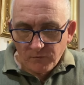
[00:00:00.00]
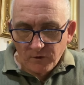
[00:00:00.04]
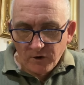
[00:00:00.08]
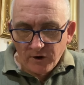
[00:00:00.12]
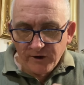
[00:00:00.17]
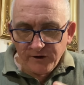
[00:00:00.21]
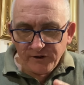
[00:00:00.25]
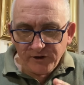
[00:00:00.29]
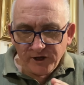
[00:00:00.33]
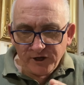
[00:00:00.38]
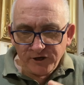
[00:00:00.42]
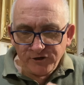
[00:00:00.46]

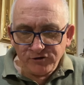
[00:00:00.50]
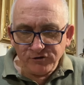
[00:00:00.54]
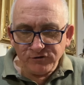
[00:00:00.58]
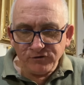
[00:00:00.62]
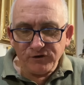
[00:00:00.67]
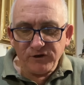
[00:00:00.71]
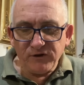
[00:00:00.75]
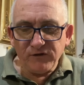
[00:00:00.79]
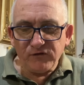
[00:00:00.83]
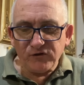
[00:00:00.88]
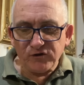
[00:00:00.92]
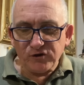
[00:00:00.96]
and they do
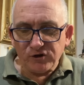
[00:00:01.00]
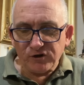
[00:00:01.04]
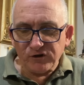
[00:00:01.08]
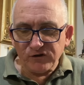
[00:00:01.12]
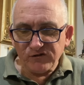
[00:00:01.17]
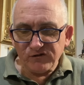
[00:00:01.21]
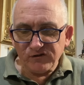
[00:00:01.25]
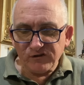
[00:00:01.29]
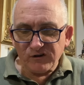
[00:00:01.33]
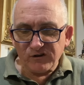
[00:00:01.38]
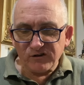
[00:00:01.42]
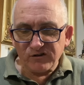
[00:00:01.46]
give a
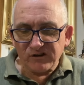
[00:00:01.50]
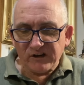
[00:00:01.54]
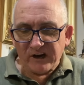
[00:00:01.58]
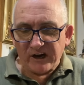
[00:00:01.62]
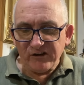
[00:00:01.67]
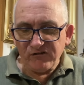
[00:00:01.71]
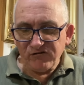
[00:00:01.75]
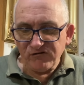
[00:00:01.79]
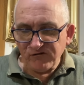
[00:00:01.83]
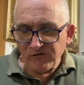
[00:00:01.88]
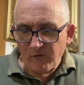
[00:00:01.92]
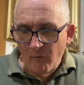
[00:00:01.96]
nice little
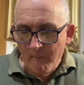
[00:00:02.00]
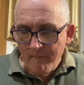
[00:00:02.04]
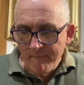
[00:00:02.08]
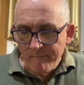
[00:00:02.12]
taste.